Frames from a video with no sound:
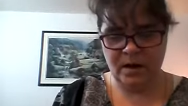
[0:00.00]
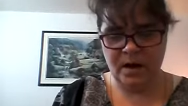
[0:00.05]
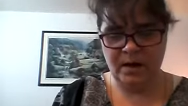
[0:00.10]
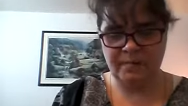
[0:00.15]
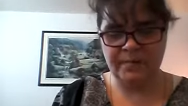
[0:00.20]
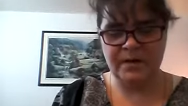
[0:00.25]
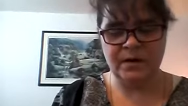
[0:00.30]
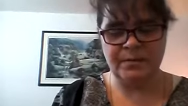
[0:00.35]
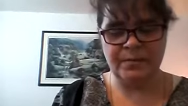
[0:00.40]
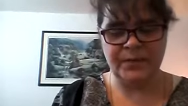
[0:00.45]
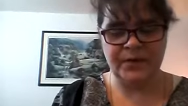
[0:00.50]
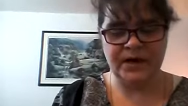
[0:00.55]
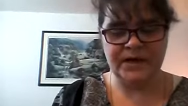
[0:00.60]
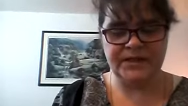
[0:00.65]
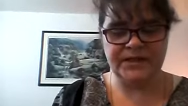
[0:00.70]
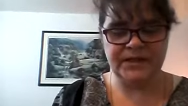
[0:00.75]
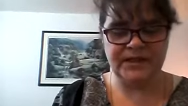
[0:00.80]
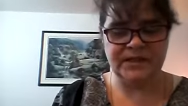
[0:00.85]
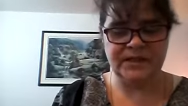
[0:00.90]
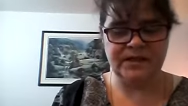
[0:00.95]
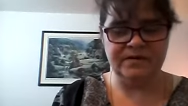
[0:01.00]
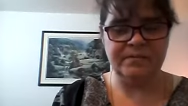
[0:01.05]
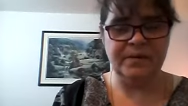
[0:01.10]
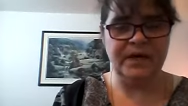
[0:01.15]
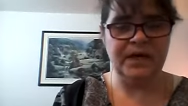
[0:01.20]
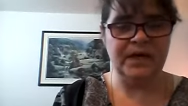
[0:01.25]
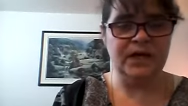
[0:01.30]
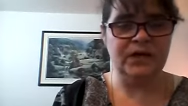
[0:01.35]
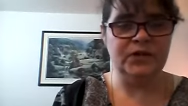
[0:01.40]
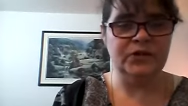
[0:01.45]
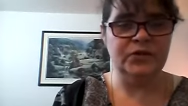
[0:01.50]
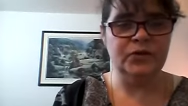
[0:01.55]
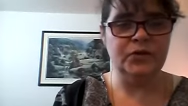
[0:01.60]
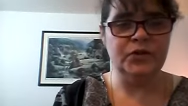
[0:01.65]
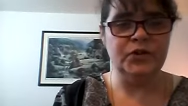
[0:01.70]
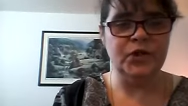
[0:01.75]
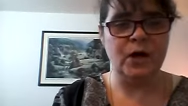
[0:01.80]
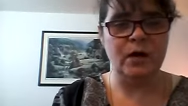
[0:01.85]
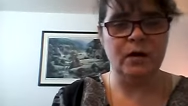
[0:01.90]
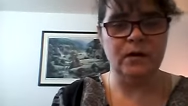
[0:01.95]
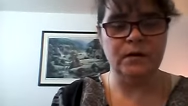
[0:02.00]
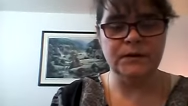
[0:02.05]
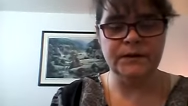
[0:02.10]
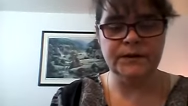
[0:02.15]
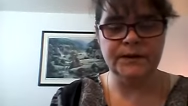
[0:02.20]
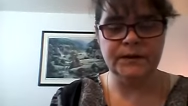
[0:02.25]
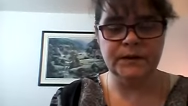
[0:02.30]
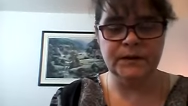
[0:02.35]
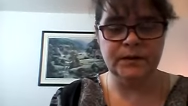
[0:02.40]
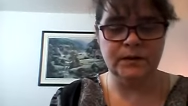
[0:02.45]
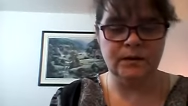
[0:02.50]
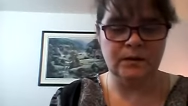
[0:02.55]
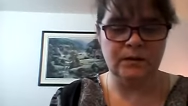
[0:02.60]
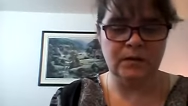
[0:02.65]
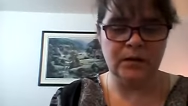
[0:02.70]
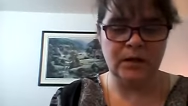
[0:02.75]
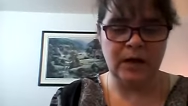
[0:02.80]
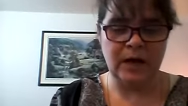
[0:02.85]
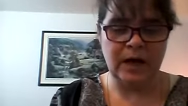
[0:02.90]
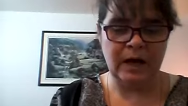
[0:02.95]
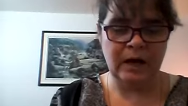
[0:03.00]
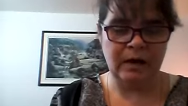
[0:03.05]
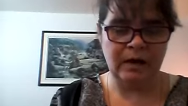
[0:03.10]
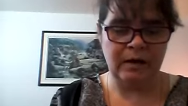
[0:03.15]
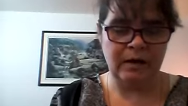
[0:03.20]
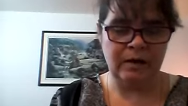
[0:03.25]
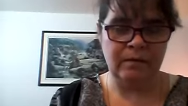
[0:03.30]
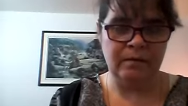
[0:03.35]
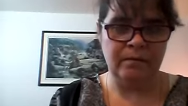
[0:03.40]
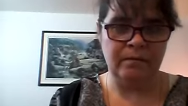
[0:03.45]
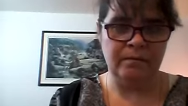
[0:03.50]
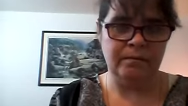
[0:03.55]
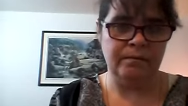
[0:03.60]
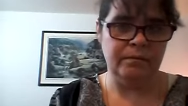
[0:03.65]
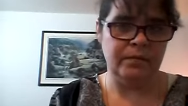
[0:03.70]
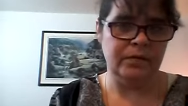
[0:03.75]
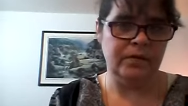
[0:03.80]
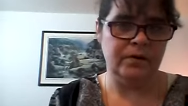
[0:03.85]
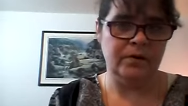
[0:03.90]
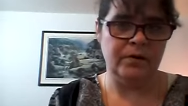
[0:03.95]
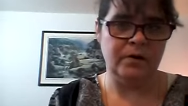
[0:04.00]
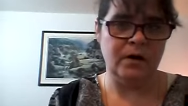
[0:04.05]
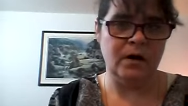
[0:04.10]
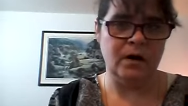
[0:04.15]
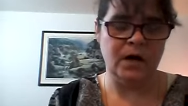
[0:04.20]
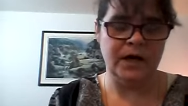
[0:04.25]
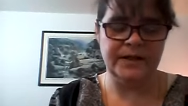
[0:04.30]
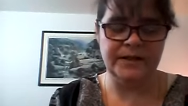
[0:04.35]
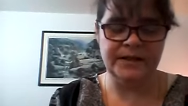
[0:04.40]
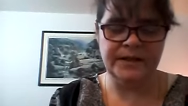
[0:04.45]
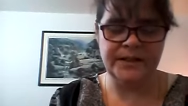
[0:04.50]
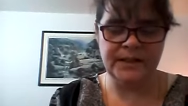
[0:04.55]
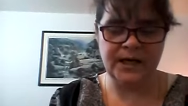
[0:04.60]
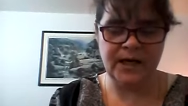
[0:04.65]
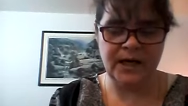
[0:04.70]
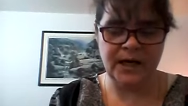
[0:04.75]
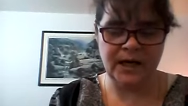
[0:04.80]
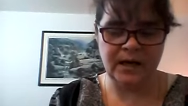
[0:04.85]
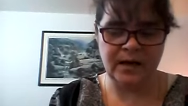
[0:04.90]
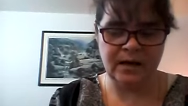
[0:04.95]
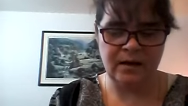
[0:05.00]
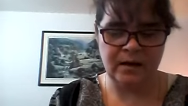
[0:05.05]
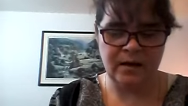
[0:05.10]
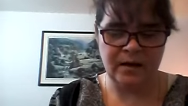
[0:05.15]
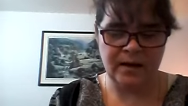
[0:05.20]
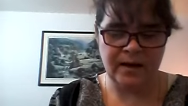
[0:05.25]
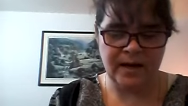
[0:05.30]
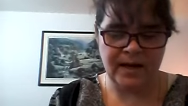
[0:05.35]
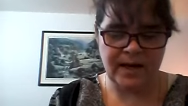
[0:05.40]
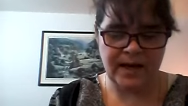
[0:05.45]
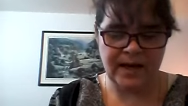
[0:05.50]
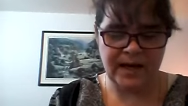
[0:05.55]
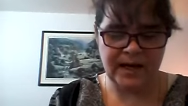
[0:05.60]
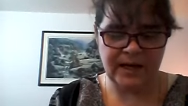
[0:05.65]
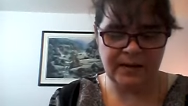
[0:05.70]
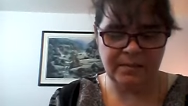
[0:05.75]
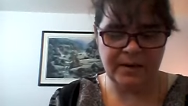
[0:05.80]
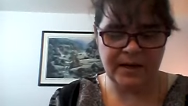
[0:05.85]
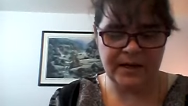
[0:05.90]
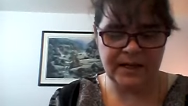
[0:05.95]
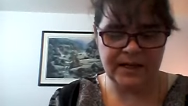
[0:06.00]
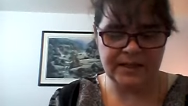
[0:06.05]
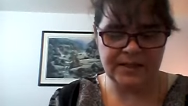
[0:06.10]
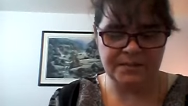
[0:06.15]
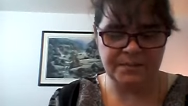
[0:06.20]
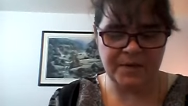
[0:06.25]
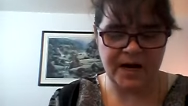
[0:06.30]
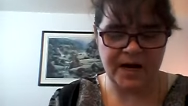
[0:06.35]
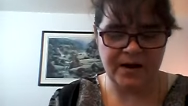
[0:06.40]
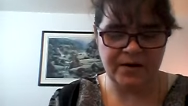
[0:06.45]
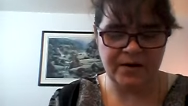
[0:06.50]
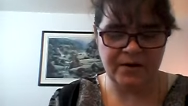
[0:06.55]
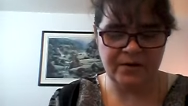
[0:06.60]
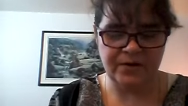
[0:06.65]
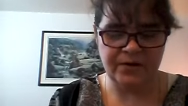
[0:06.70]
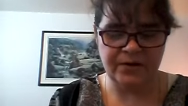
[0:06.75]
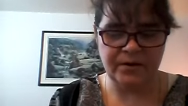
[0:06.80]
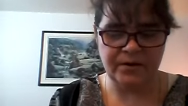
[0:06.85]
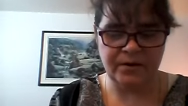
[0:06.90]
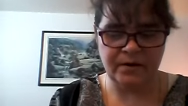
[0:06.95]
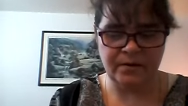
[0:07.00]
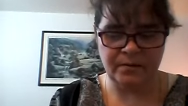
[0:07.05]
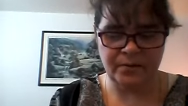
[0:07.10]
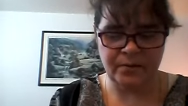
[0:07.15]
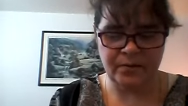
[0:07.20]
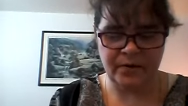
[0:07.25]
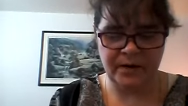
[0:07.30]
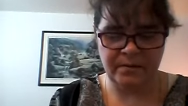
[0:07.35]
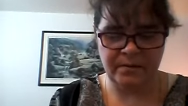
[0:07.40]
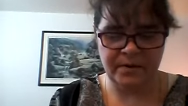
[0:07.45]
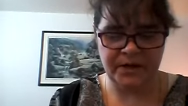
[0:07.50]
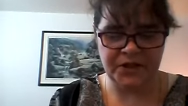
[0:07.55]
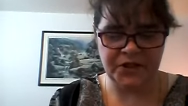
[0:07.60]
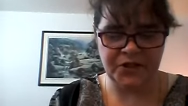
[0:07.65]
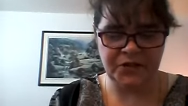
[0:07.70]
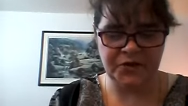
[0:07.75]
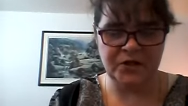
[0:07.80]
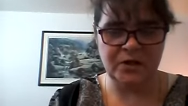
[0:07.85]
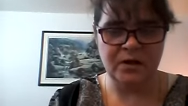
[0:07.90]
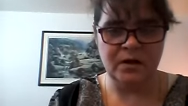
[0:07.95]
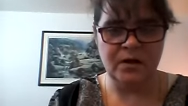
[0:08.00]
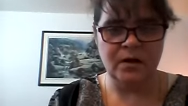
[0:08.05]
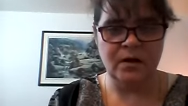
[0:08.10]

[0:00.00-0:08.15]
in the process of making 2 shawls. They're not anybody's pattern. They're pretty much